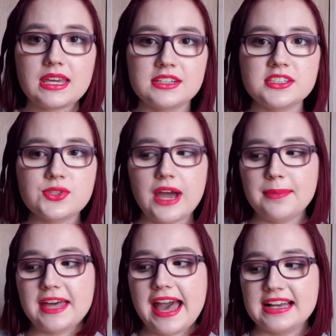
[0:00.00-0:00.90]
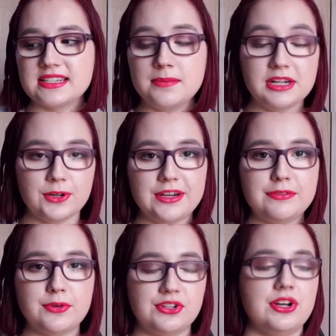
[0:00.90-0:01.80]
describe it as a middle grade
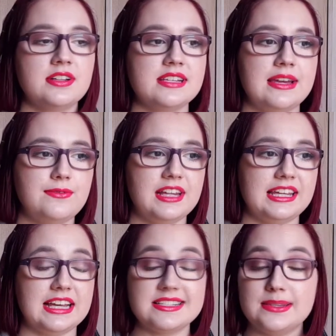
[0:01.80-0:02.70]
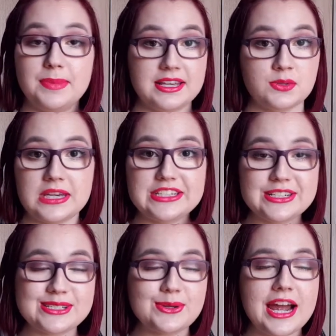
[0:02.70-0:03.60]
for adults, and I feel like that's the best way to
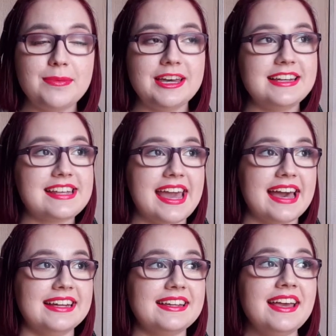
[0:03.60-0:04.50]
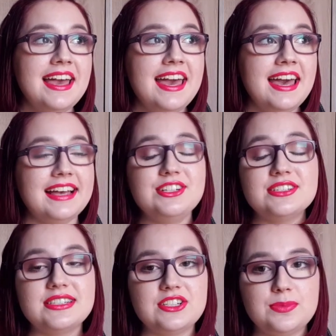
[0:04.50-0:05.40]
describe it, and it's
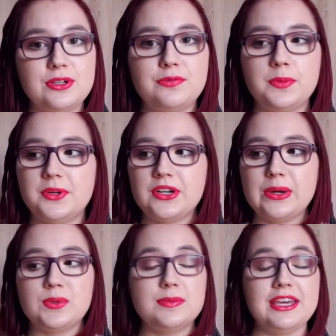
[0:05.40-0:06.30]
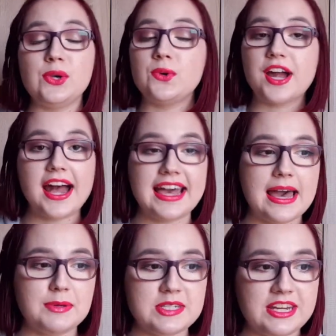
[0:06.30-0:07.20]
just such a beautiful book. It will make you cry
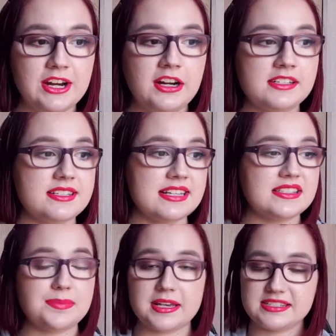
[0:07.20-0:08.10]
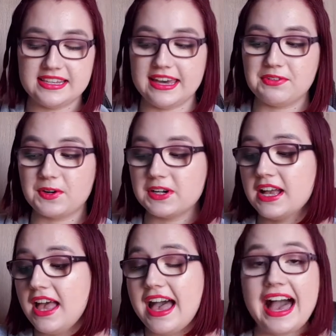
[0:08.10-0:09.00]
happy tears. It's the best thing ever.
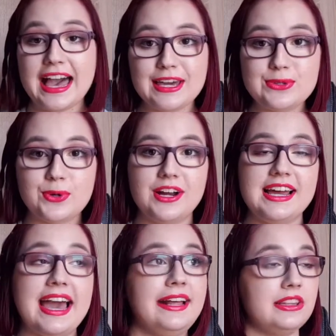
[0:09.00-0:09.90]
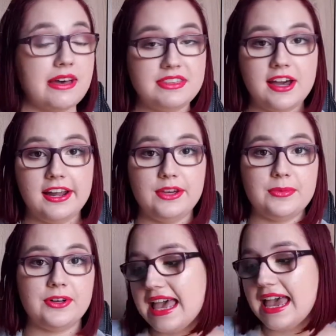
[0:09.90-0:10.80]
I adore it. I love the
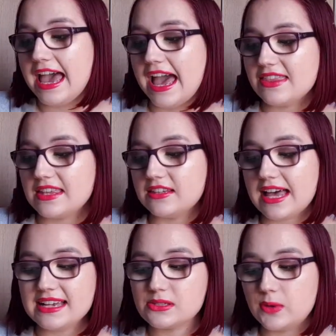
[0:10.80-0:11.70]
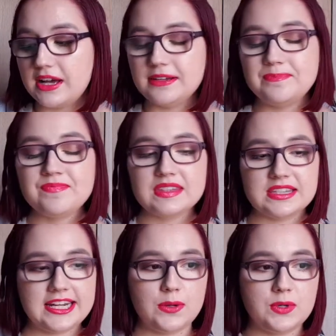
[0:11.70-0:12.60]
audiobook. And then the last one
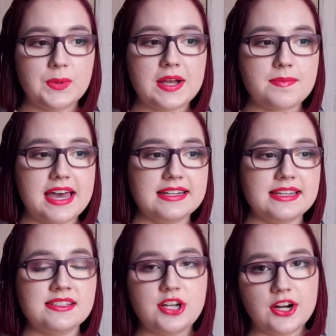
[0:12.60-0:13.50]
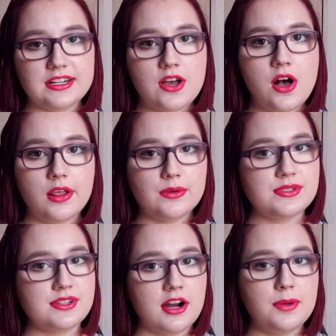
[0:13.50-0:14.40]
that I want to recommend is Dark and Hollow
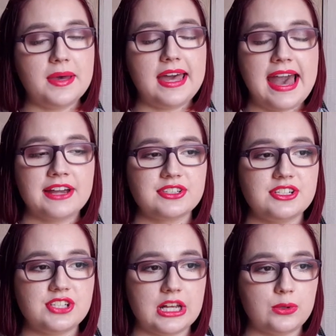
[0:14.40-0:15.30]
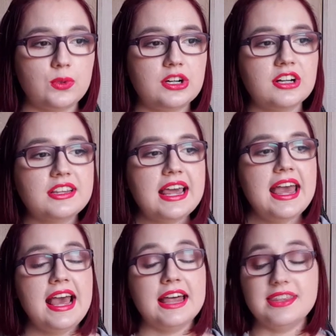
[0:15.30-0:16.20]
Star by Ashley Shuttleworth.
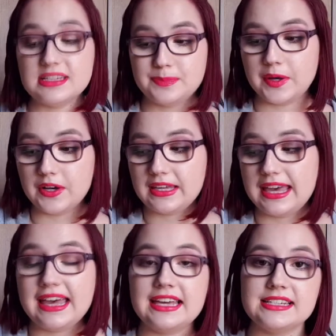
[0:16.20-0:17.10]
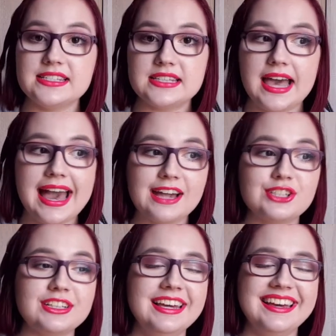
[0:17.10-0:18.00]
This book is
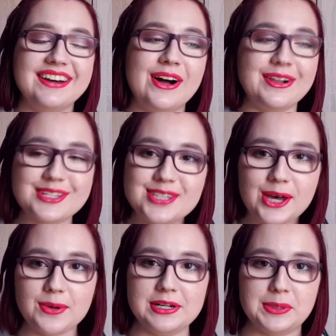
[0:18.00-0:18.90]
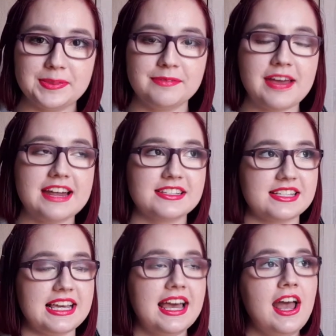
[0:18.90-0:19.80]
actually also an urban
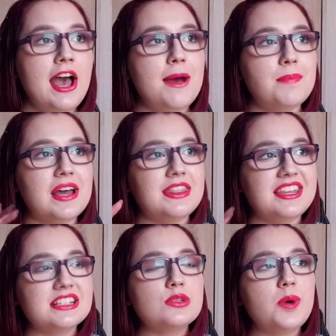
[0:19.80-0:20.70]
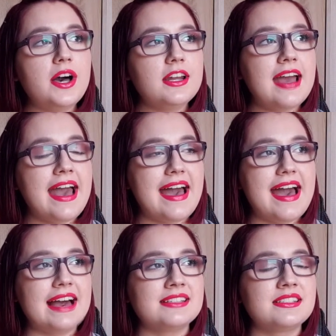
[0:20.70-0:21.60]
fantasy, but this one
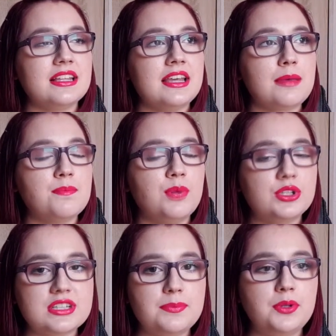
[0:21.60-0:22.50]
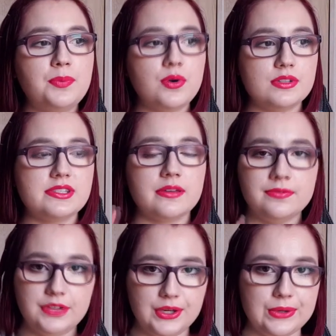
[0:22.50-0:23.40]
has like multiple points
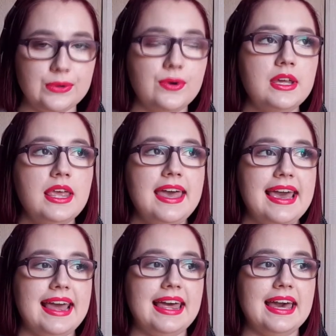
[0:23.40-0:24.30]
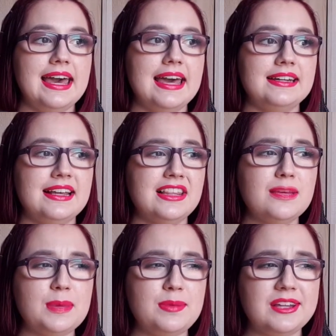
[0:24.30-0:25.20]
of view, and I
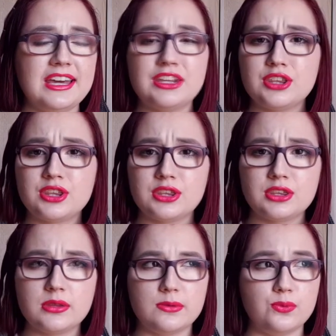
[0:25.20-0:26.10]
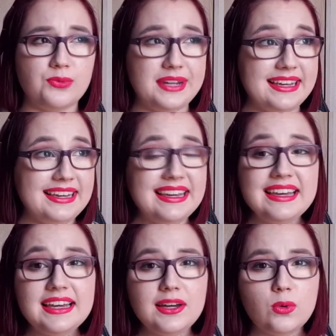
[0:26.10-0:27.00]
think maybe like
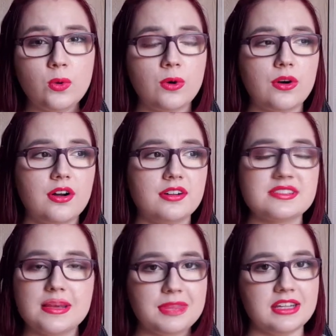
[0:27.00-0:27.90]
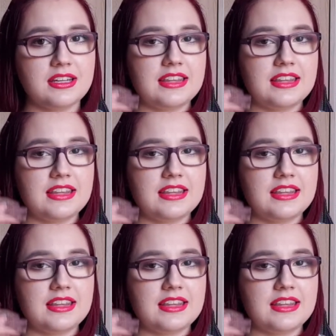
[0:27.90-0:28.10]
3 or something like